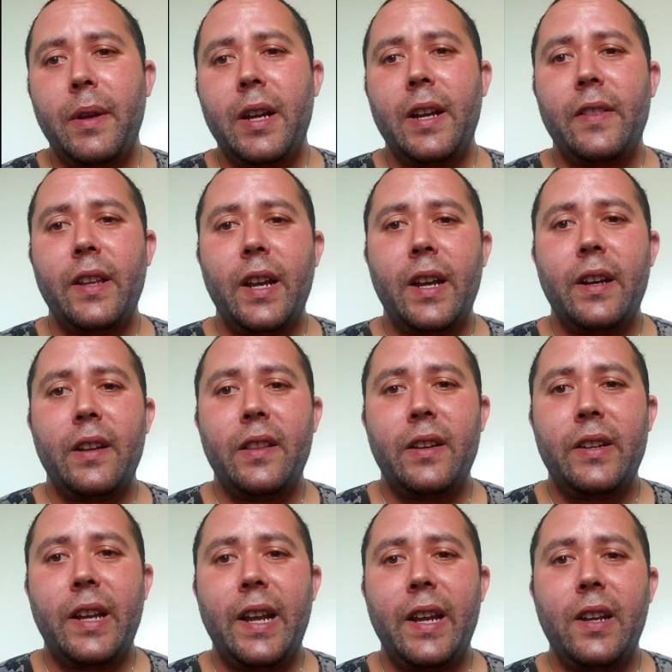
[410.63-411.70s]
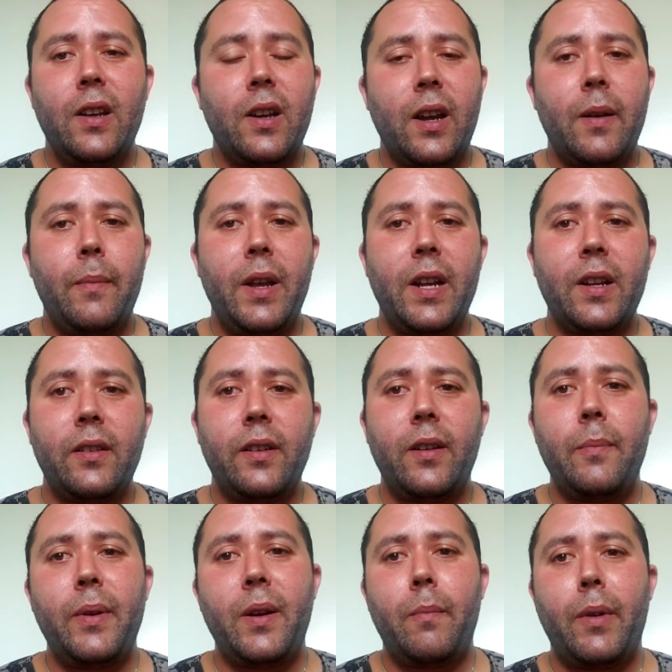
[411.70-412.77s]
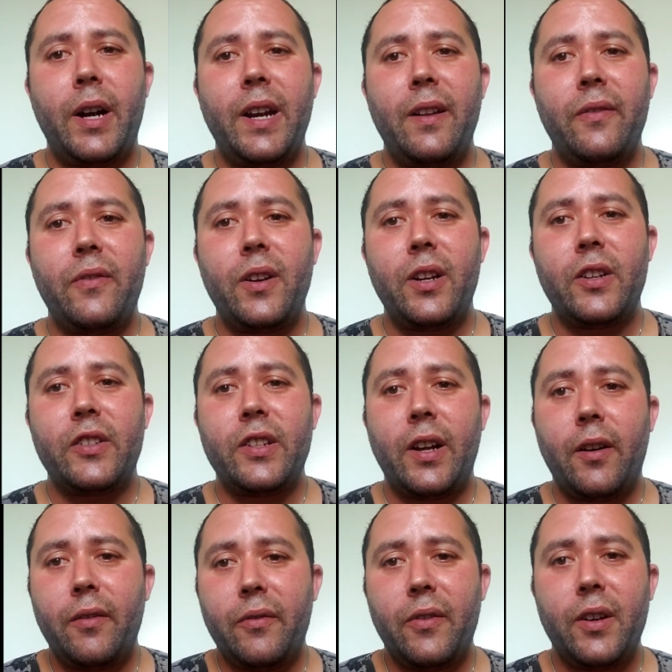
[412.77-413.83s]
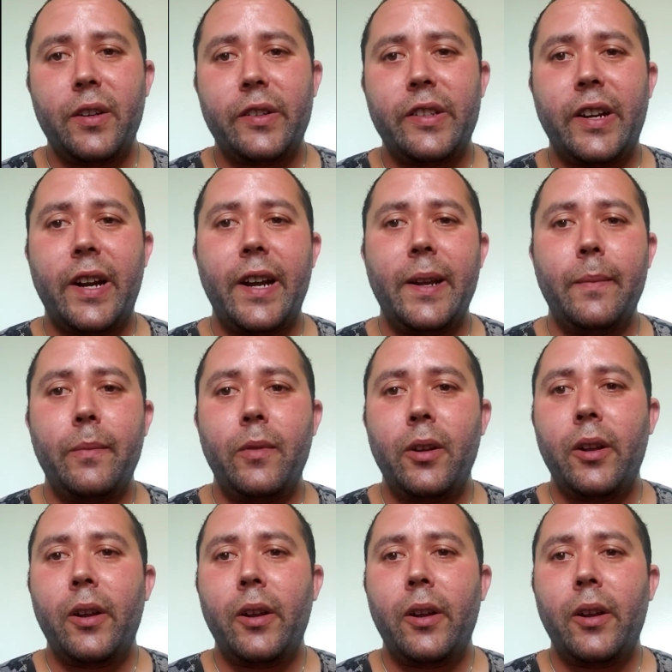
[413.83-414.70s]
At the end of the day, you got to make a little bit of money for yourself, for your time.